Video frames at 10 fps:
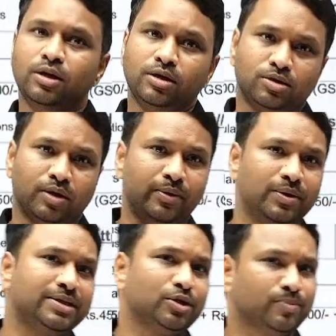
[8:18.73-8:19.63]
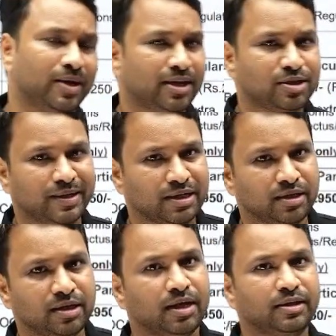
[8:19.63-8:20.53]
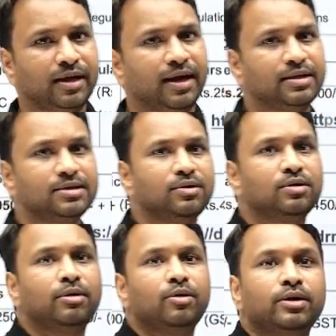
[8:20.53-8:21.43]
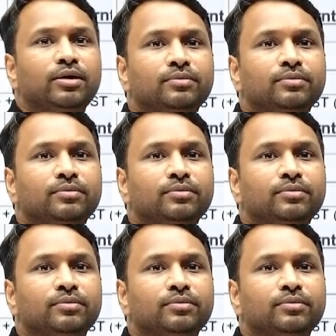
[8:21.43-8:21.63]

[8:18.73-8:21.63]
So, I would say Usmania is better than Gandhi, hands down about it.